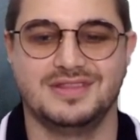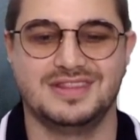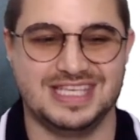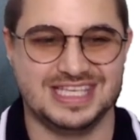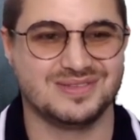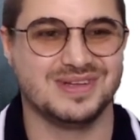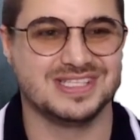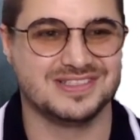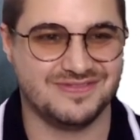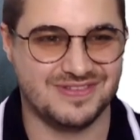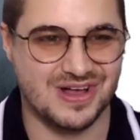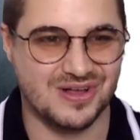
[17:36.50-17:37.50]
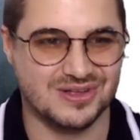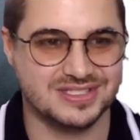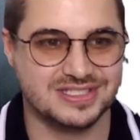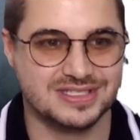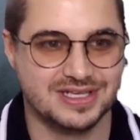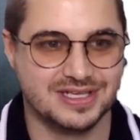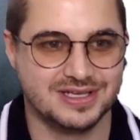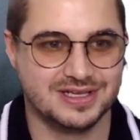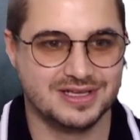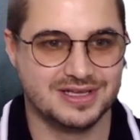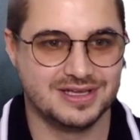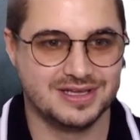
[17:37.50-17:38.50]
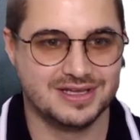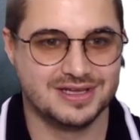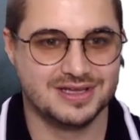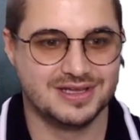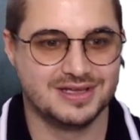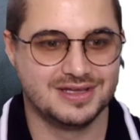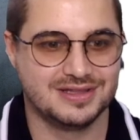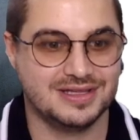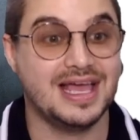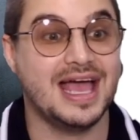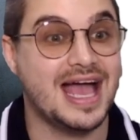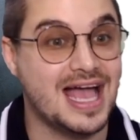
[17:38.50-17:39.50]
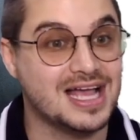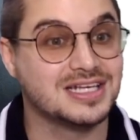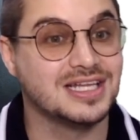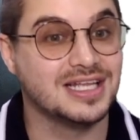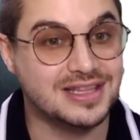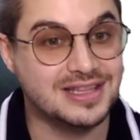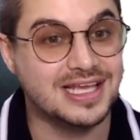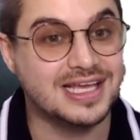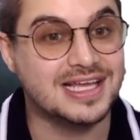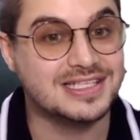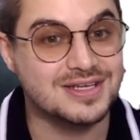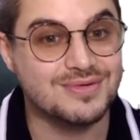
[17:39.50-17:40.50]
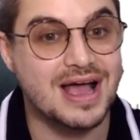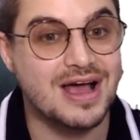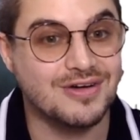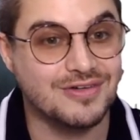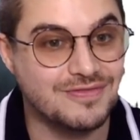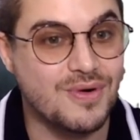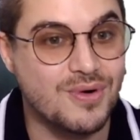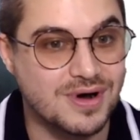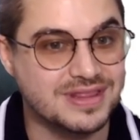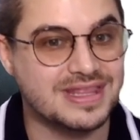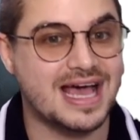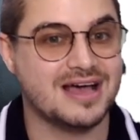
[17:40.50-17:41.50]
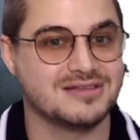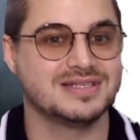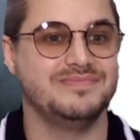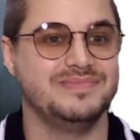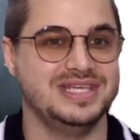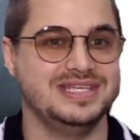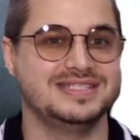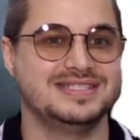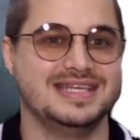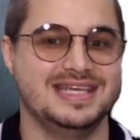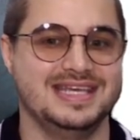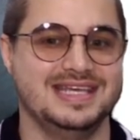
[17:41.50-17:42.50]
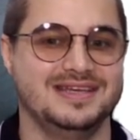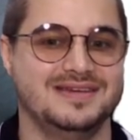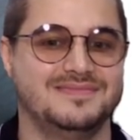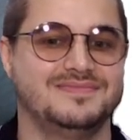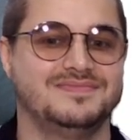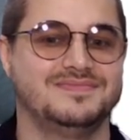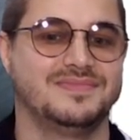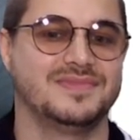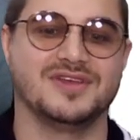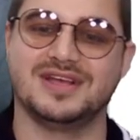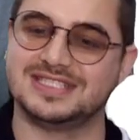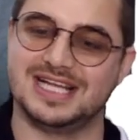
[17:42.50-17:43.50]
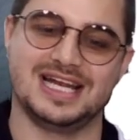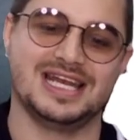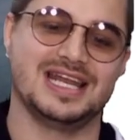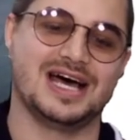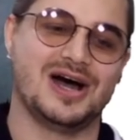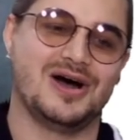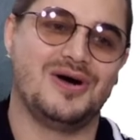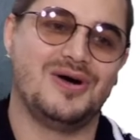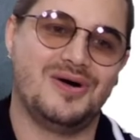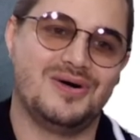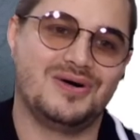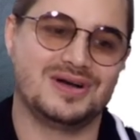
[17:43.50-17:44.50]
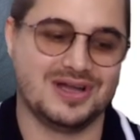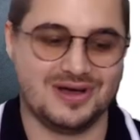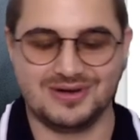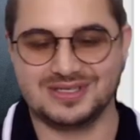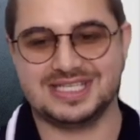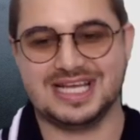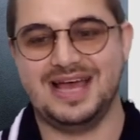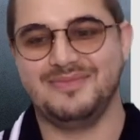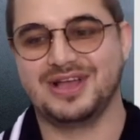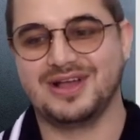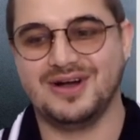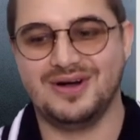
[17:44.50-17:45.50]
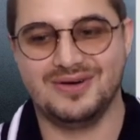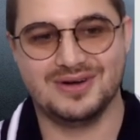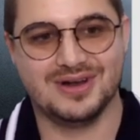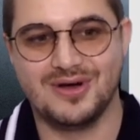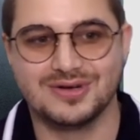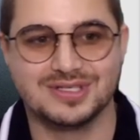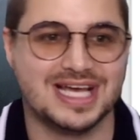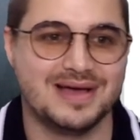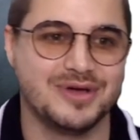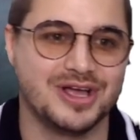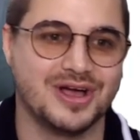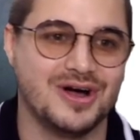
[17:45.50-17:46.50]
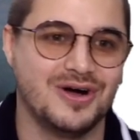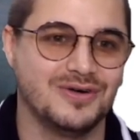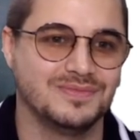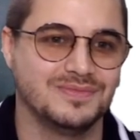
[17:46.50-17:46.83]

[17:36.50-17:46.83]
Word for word: This one's false. They actually think it's around 4000 BC. That's a long, long time ago, long time ago.